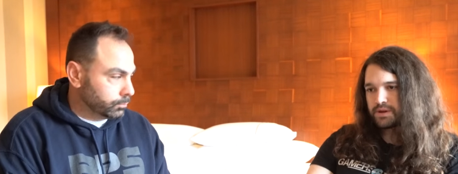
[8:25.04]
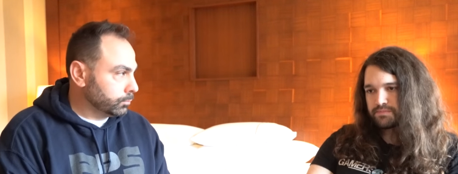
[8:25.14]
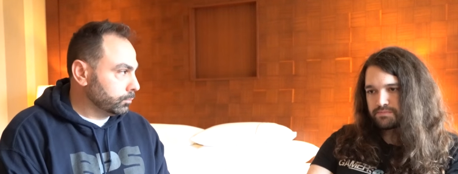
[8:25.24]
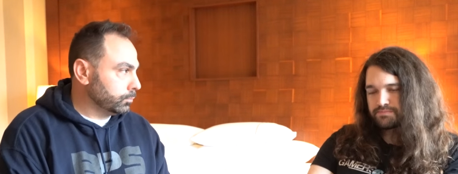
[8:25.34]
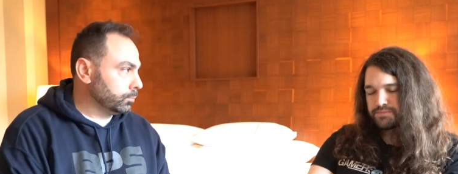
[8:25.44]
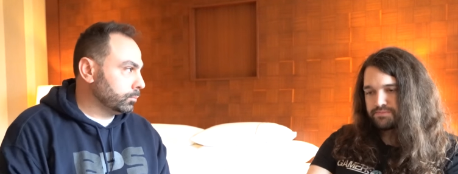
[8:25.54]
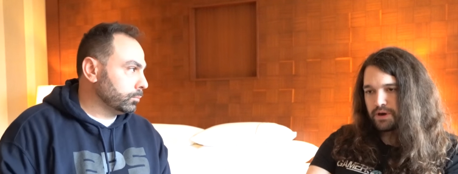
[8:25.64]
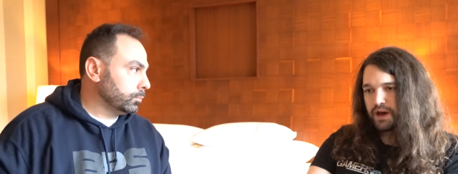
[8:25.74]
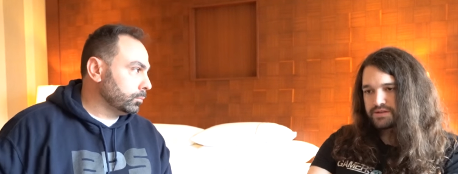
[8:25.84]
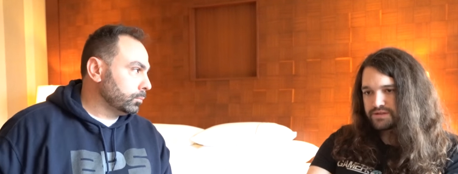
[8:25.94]
Speaker 1: but I'm
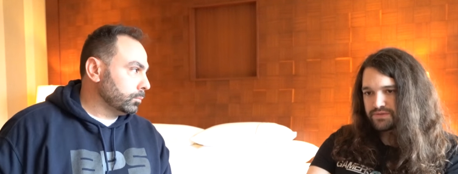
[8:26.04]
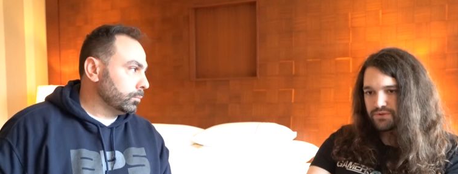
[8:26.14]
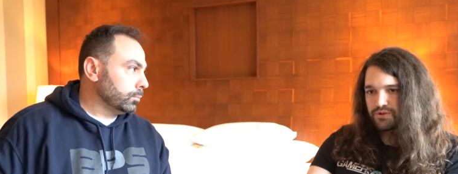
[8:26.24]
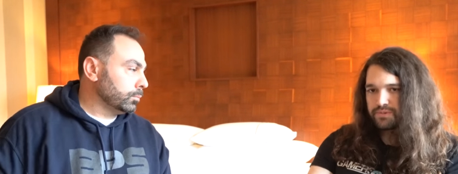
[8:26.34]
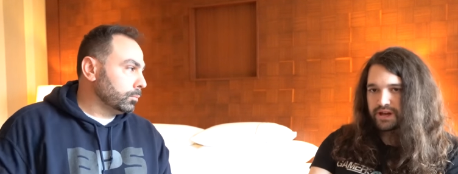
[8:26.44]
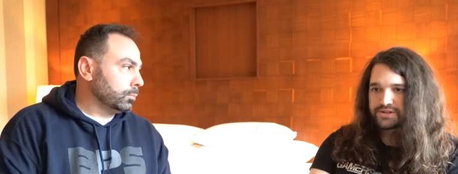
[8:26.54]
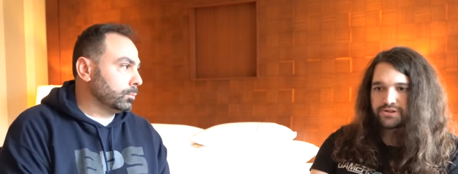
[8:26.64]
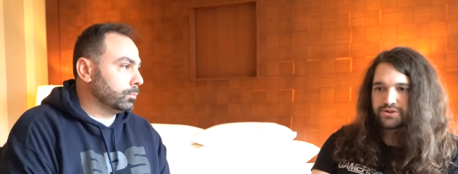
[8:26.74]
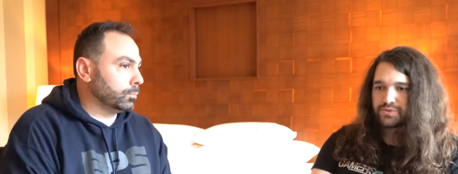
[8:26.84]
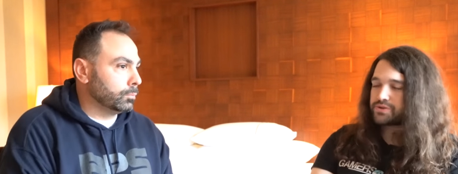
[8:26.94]
positive Cooler Master
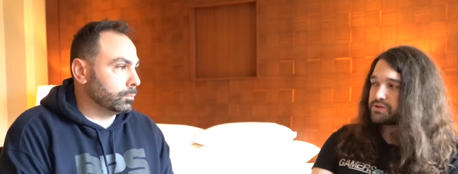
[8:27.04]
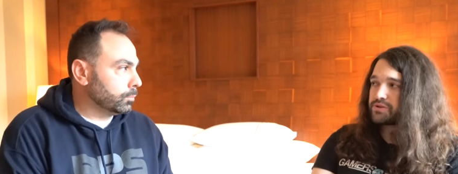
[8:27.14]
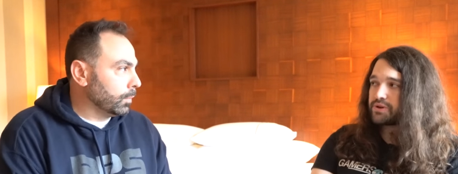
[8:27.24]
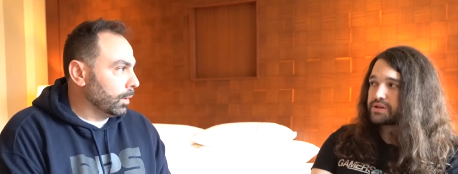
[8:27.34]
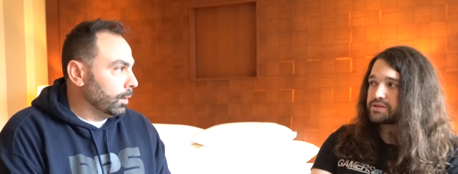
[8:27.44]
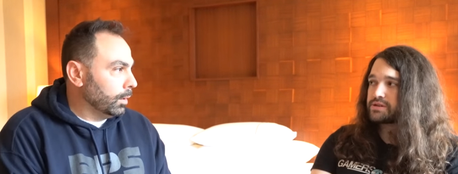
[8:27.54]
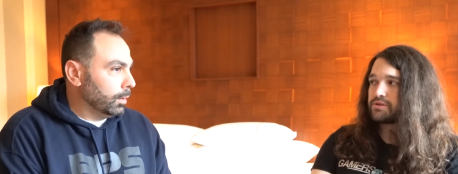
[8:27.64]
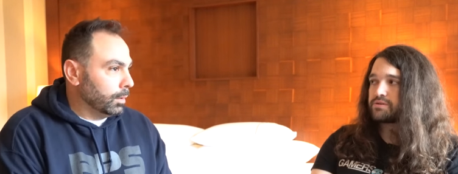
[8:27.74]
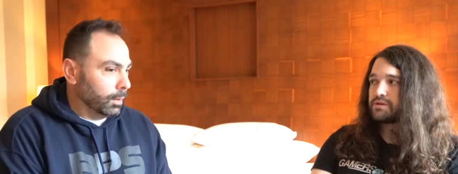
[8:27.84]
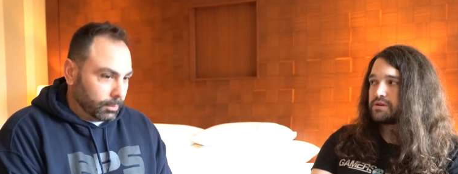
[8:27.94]
knows what they're doing.
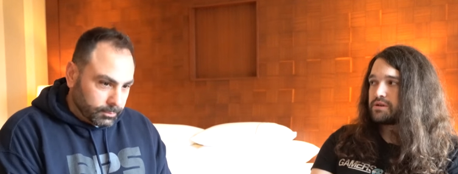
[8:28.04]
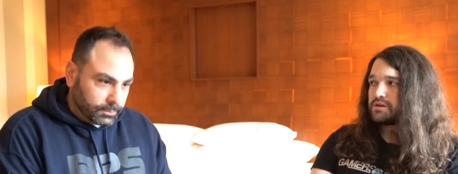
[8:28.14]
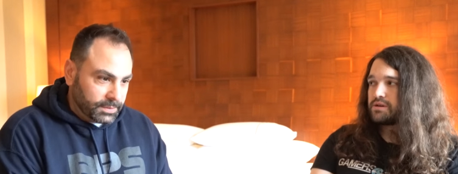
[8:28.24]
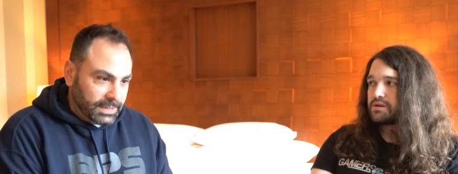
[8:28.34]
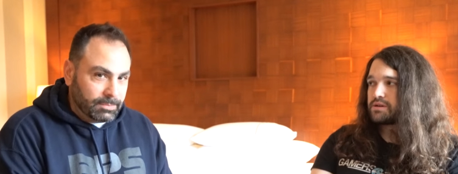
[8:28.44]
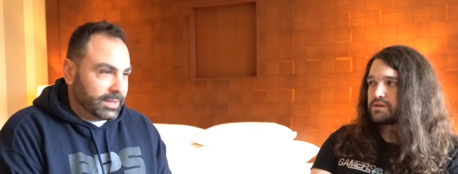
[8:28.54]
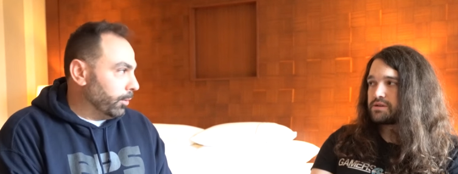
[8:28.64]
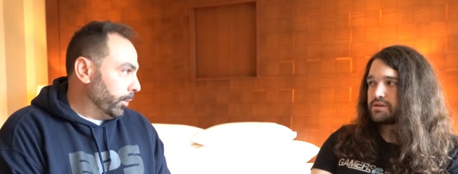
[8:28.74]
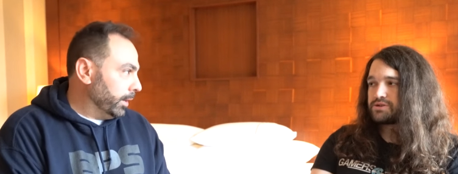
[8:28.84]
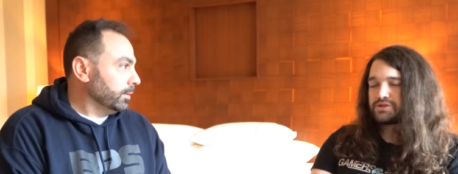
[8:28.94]
So. It, Seems
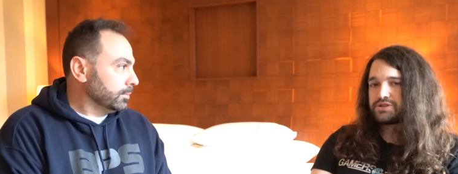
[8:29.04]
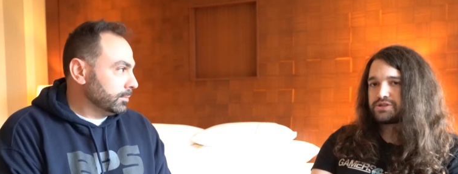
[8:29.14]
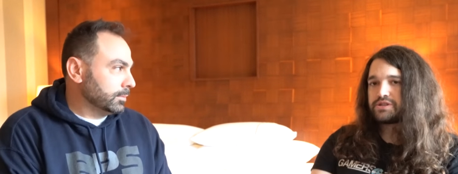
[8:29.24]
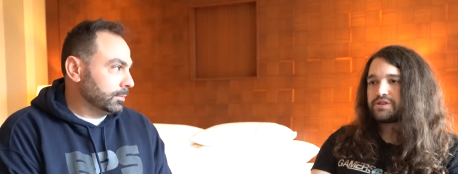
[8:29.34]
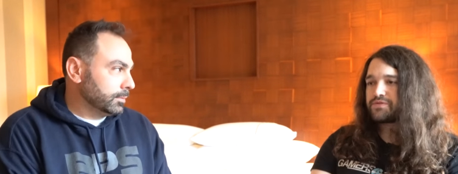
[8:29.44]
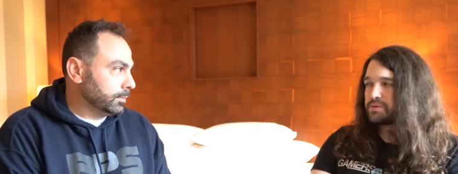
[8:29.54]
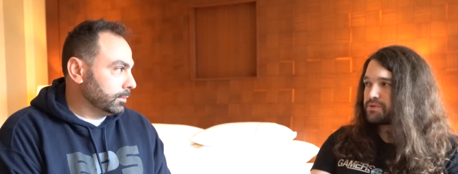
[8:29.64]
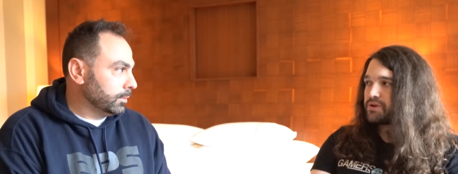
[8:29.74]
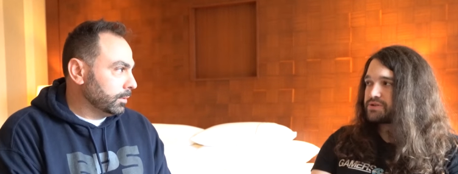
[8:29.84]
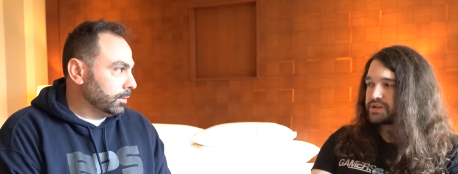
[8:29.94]
that way. It's just a different
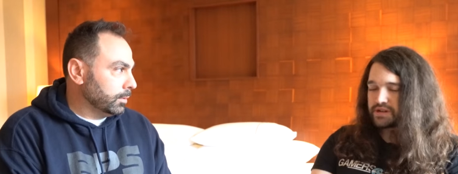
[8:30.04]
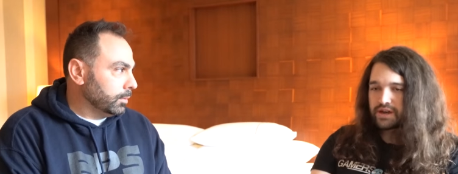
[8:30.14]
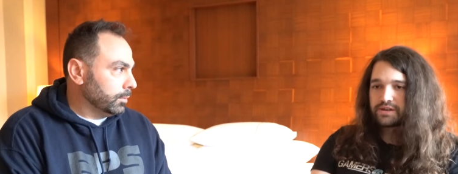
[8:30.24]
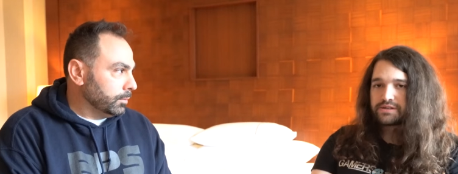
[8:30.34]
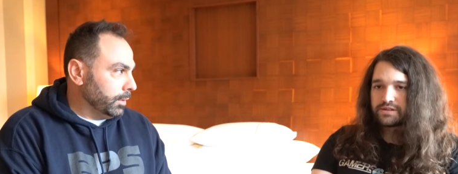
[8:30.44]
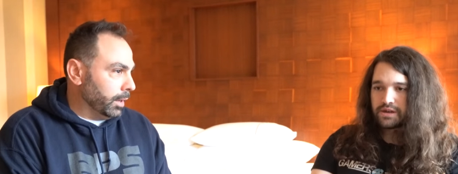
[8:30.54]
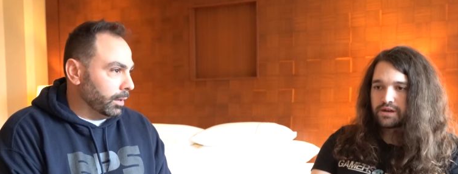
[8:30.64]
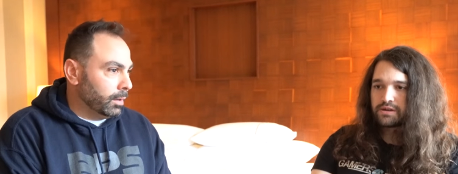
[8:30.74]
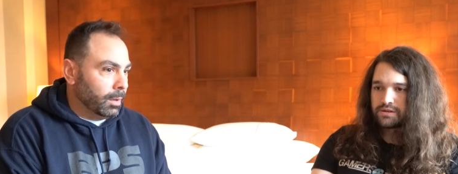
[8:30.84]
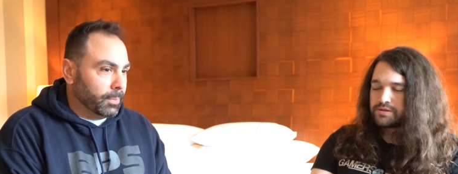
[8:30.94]
approach, I guess.
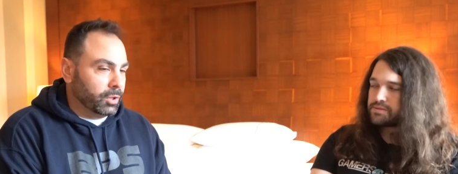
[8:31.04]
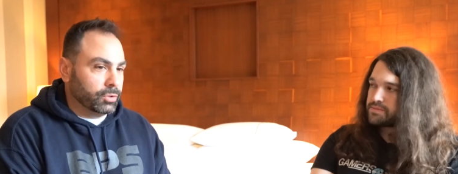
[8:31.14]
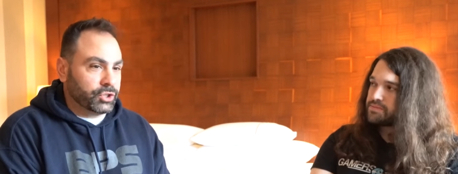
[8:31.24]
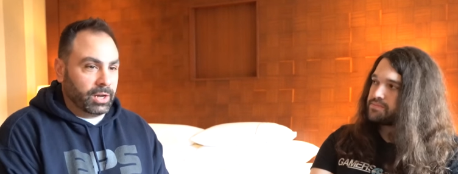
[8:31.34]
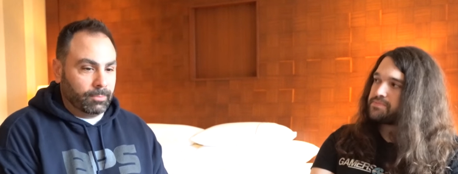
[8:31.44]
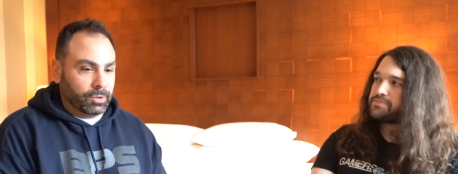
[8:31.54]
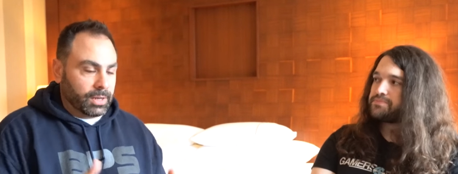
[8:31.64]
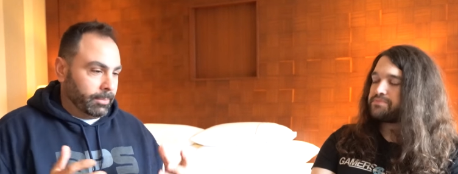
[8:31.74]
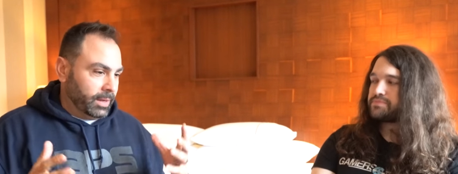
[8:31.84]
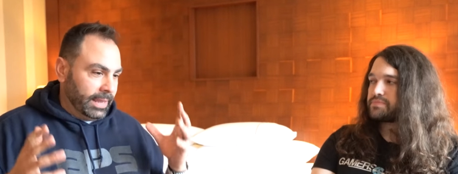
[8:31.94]
Speaker 2: Yeah, but those chambers,
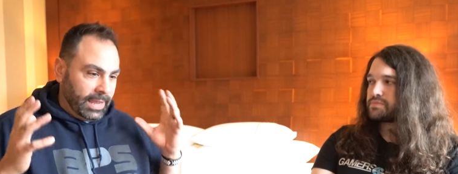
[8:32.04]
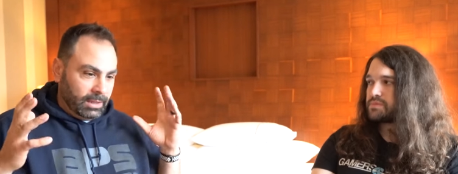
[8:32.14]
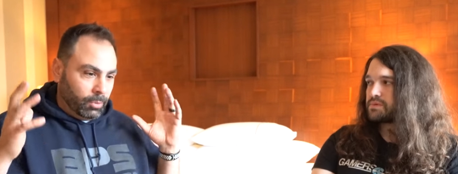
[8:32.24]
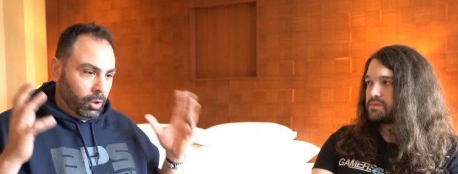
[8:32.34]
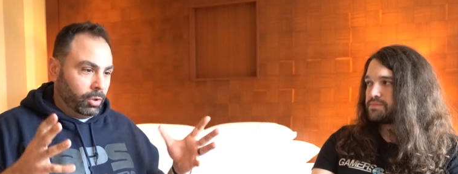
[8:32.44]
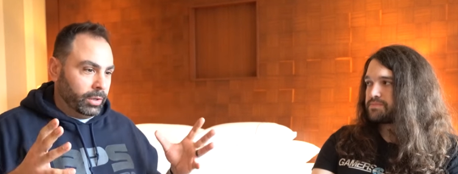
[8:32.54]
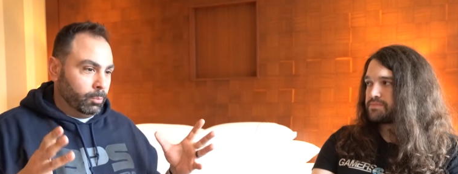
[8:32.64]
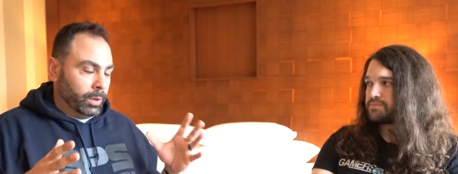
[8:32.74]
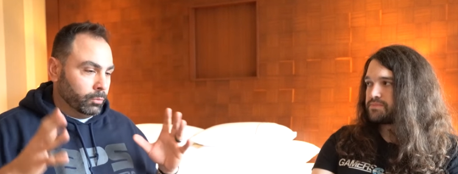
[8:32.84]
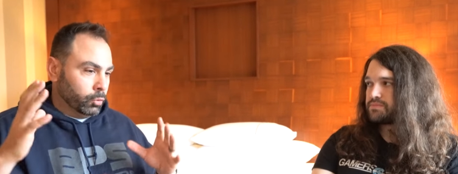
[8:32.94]
I mean, they had them all in
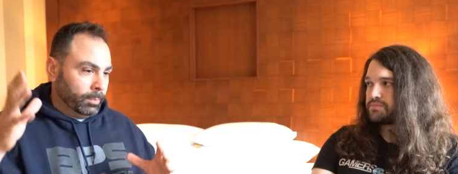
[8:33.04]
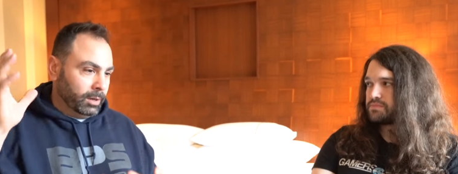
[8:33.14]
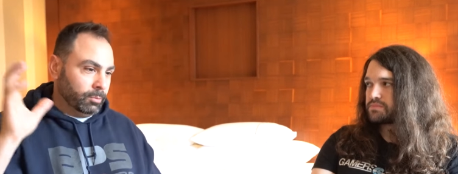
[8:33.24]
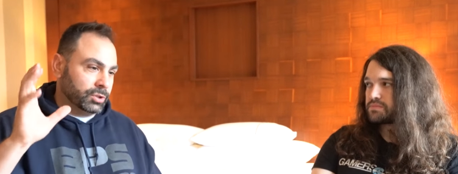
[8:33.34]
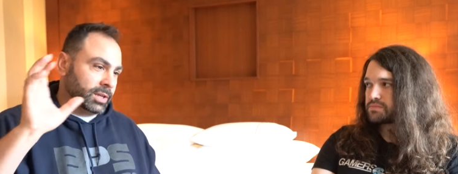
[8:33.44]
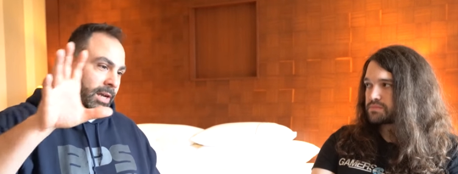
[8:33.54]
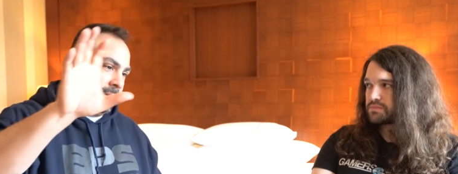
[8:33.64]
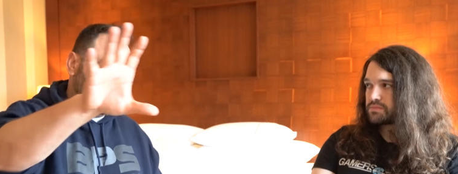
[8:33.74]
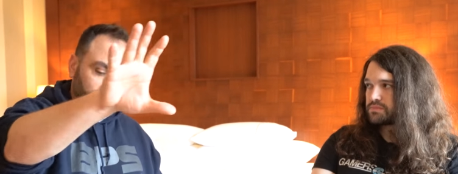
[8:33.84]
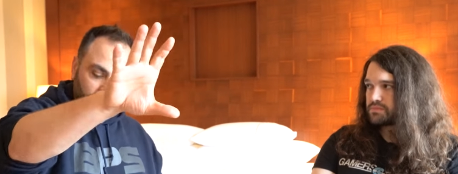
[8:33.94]
one room, and it would just kind of
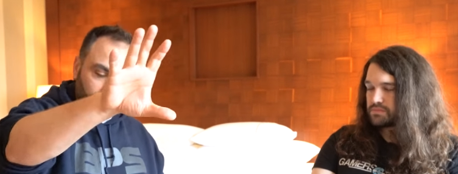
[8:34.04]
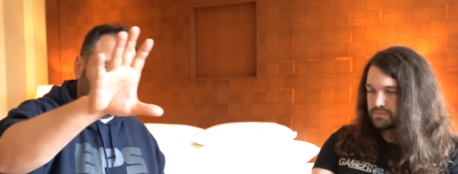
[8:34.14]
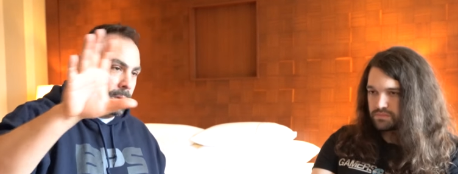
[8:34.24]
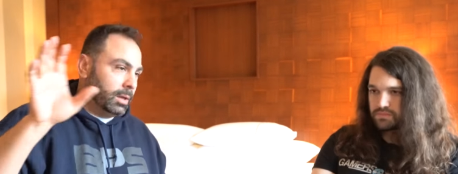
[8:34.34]
lined up